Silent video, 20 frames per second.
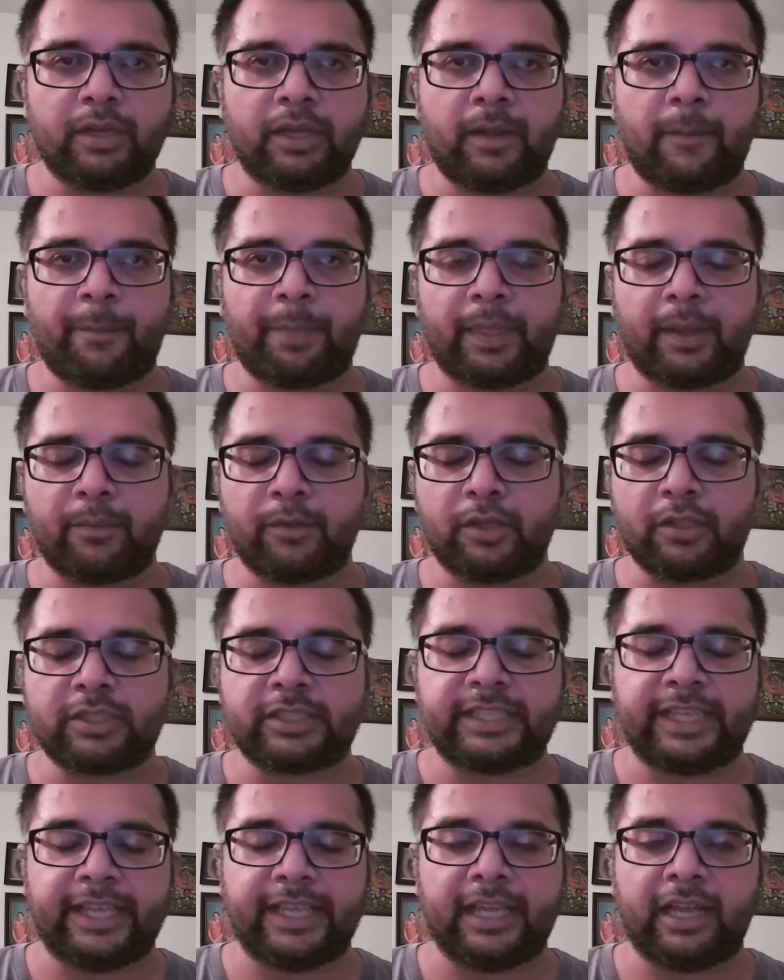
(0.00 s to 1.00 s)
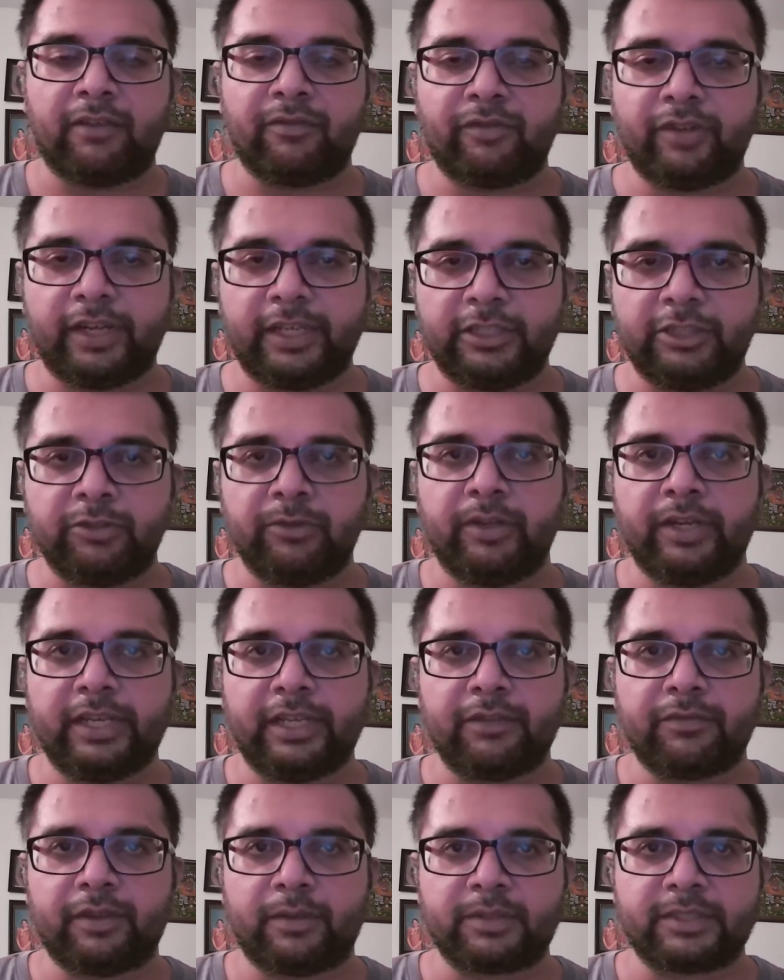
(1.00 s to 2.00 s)
I'm not saying
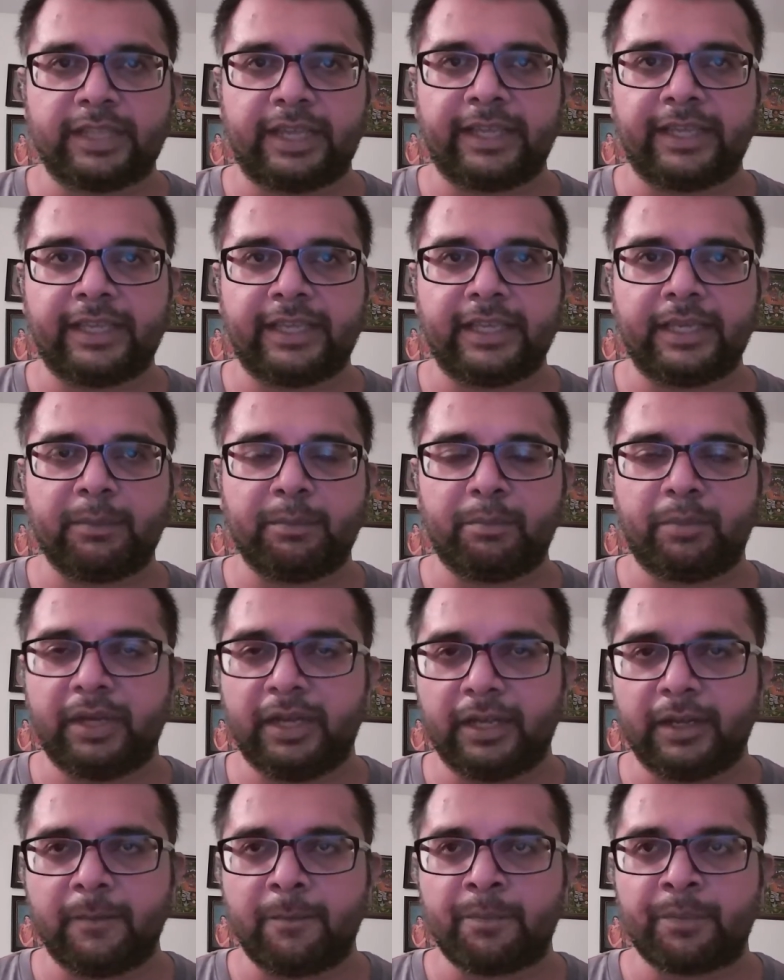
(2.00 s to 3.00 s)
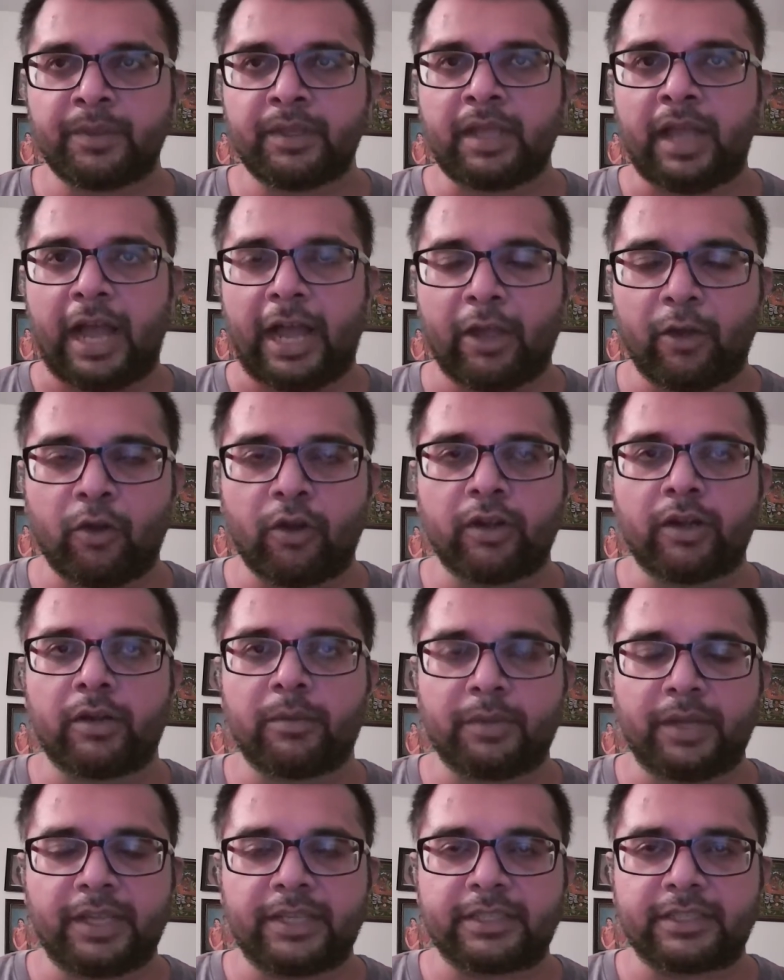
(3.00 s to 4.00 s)
I'm very intuitive or psychic, but
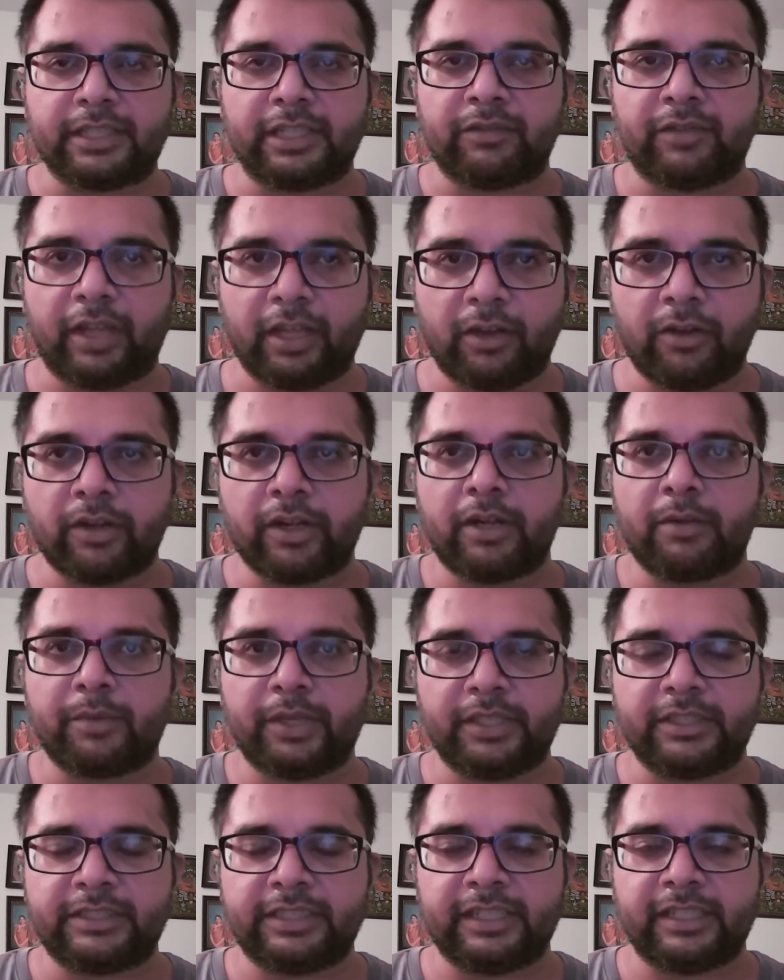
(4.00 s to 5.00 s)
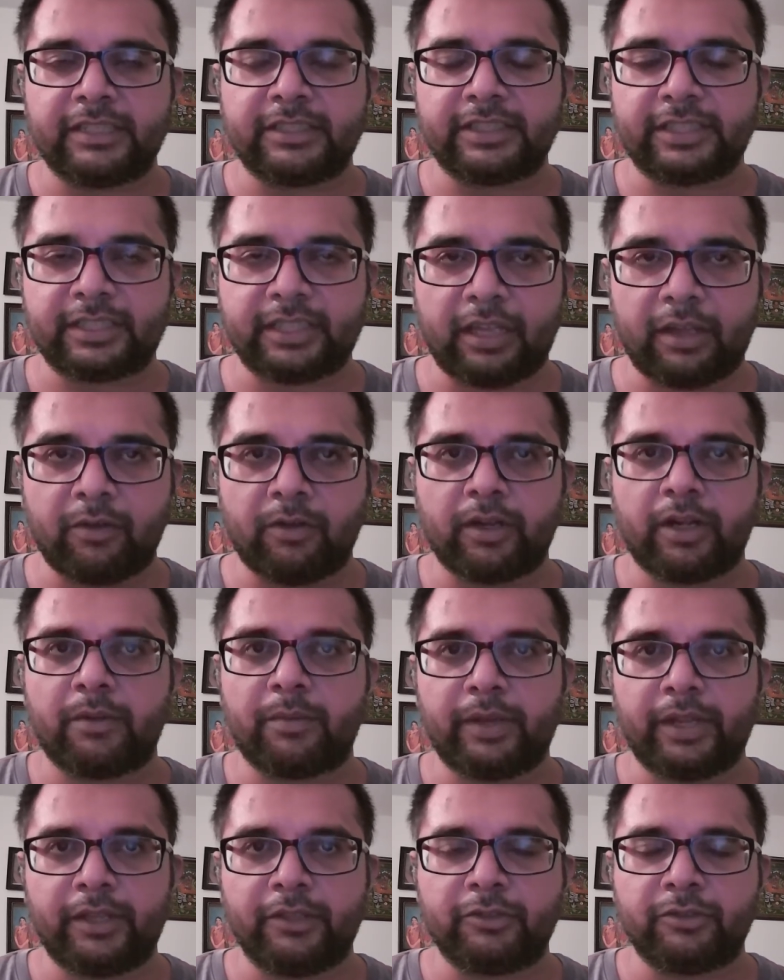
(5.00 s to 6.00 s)
I honor myself. I honor my
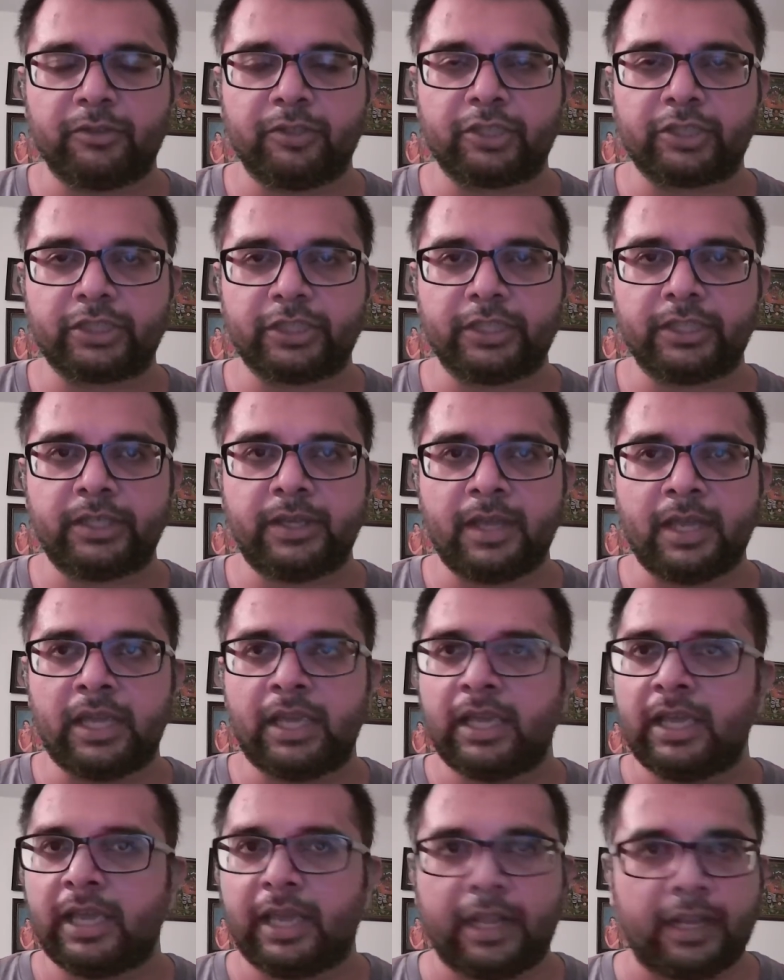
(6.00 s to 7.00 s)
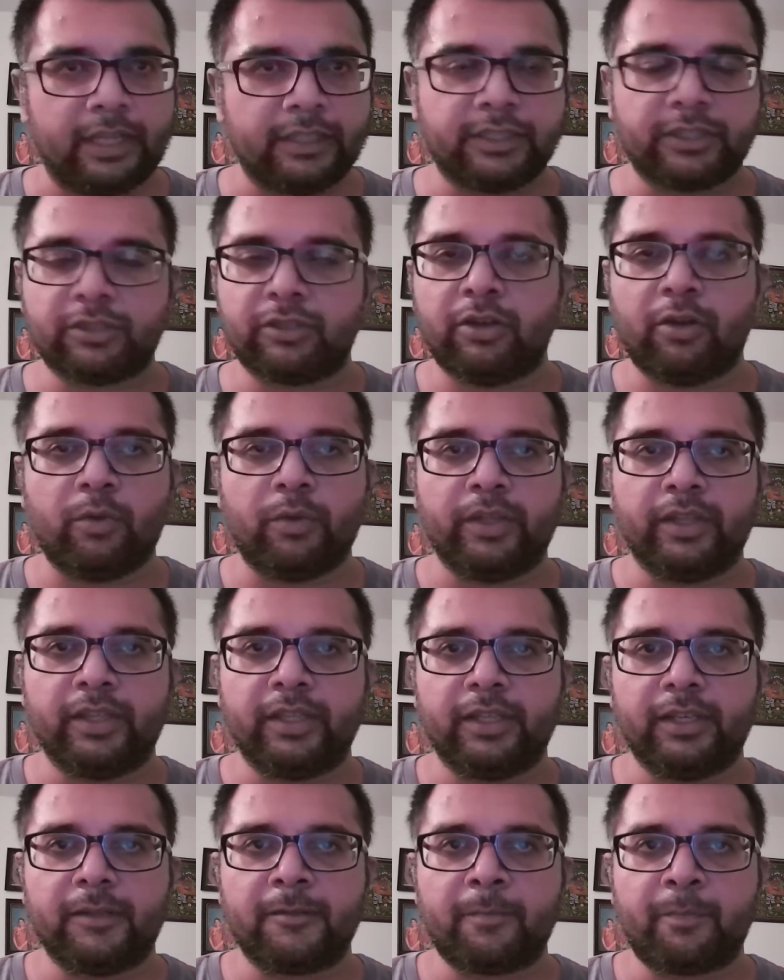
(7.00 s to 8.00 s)
intelligence, I honor my intuition, and
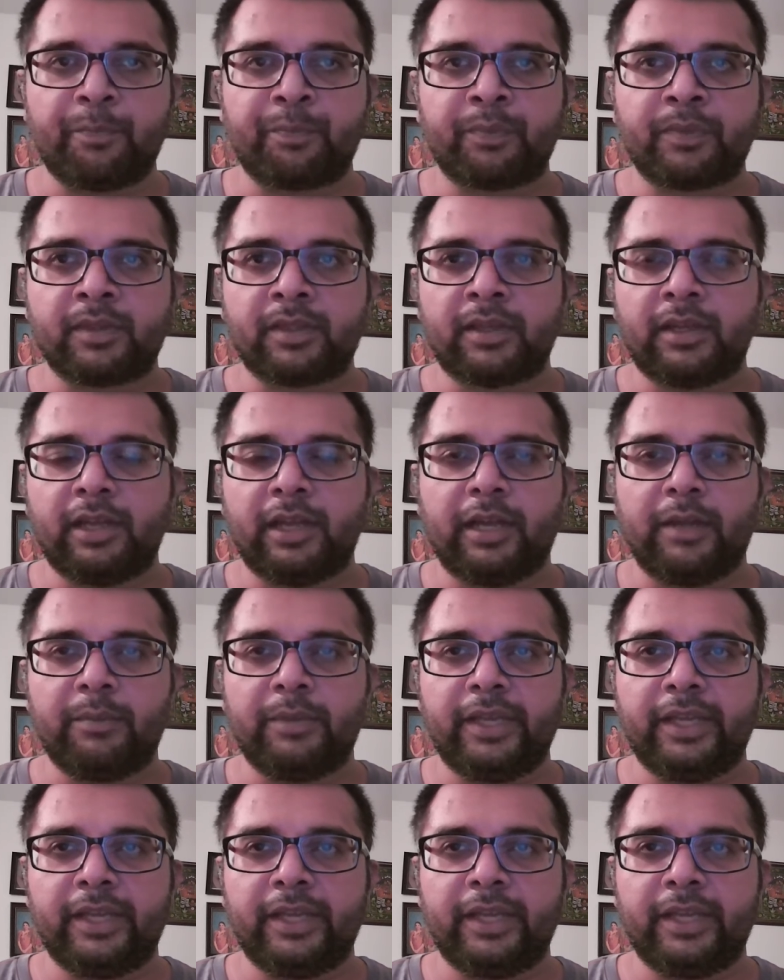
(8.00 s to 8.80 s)
I just go with it.